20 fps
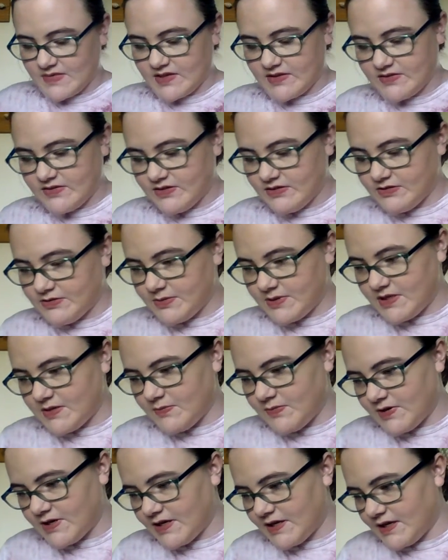So it's really
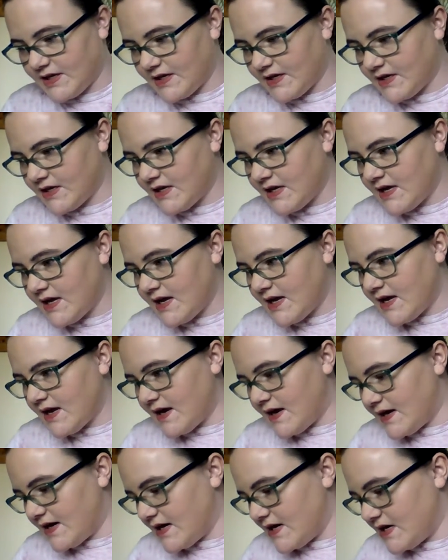pretty.
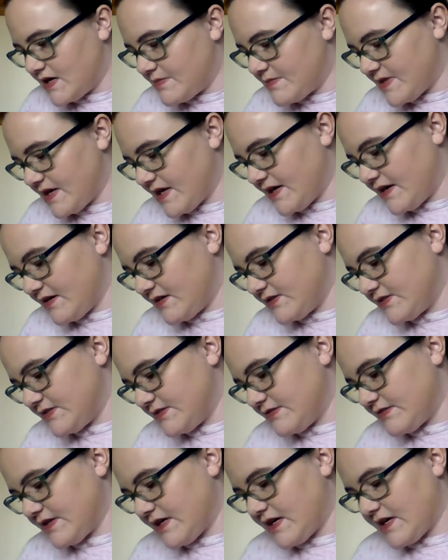Um, I also
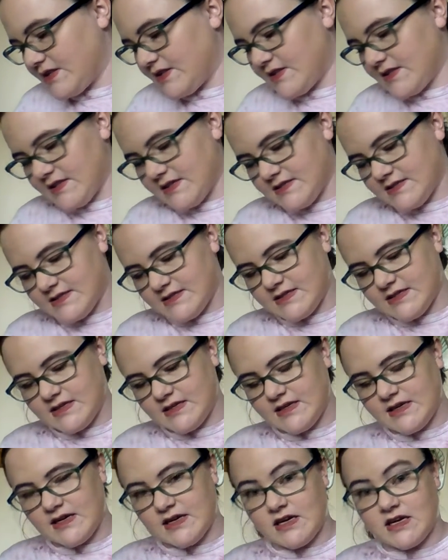got this
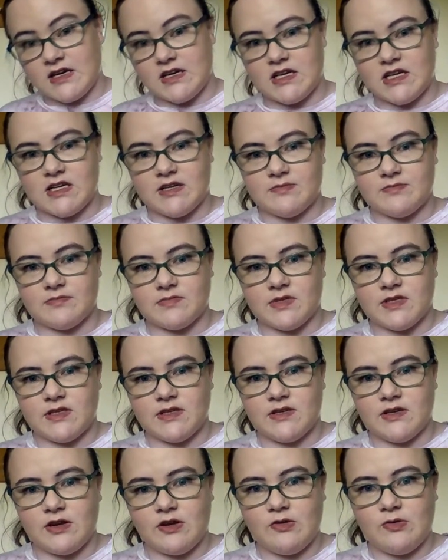um,
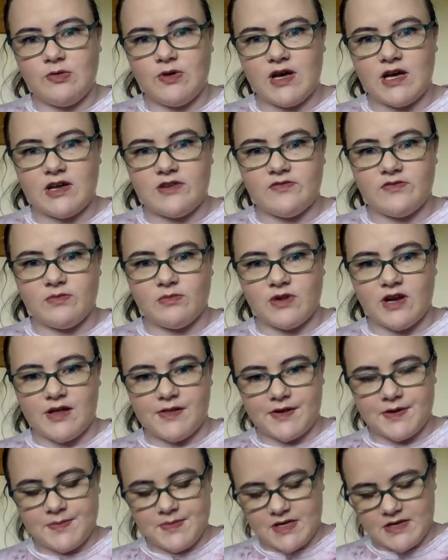quad from
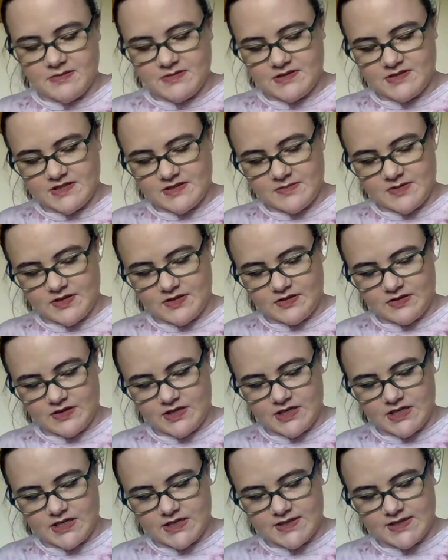ColourPop because I've been
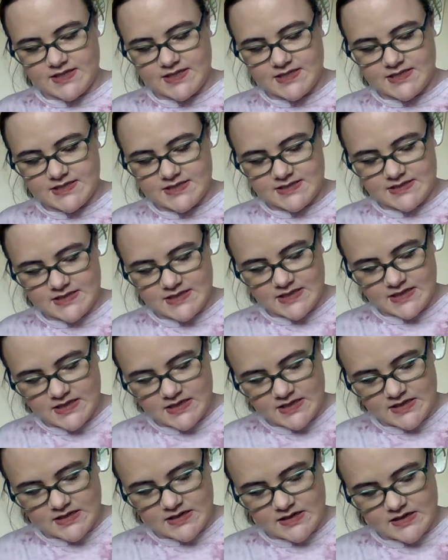looking at these
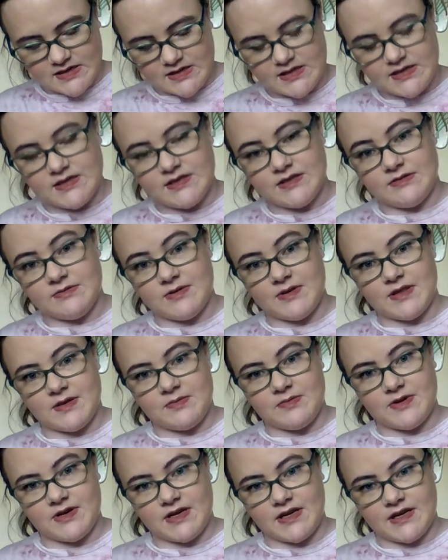a lot and they're really
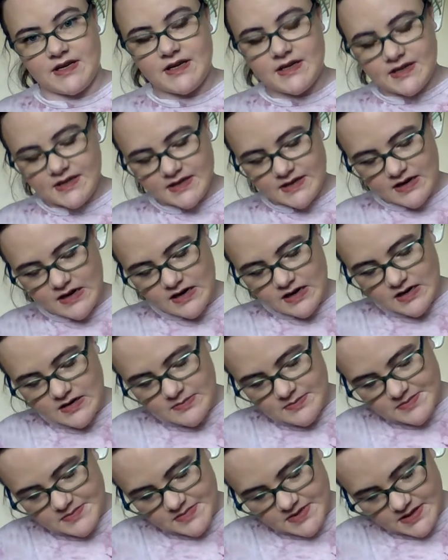pretty. Um,
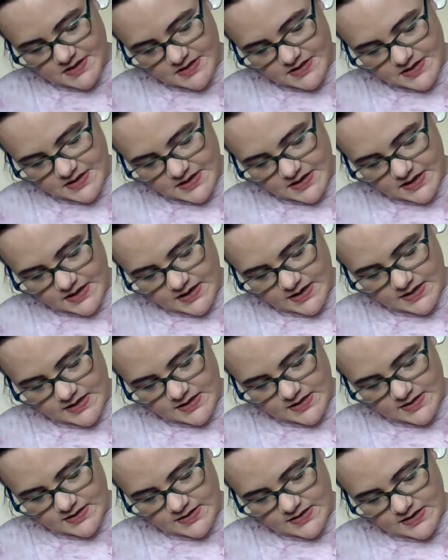and I got
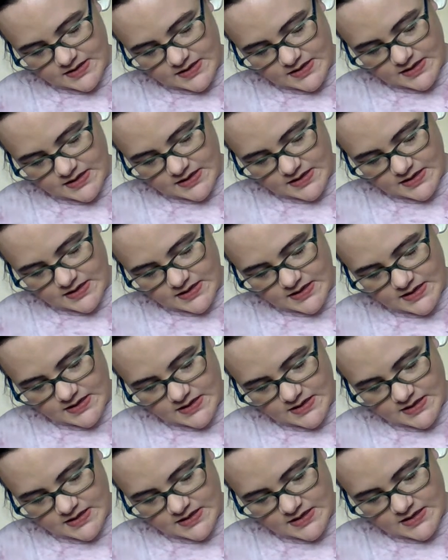the
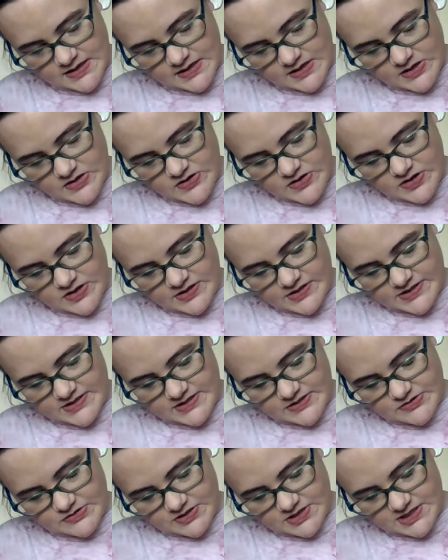
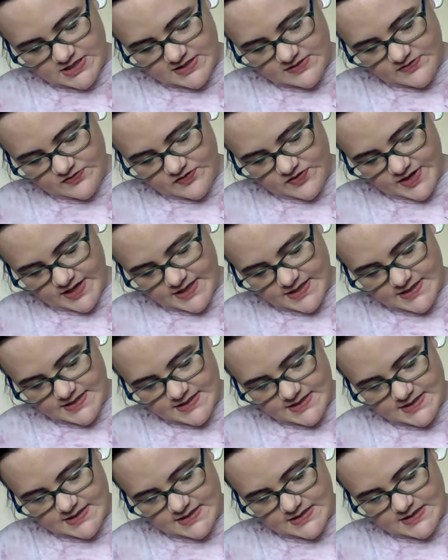Citrus
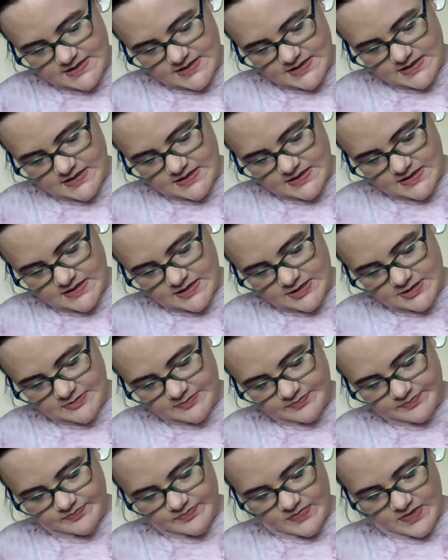Fizz
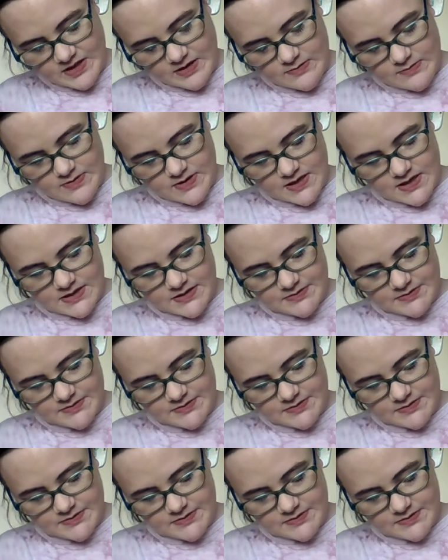one.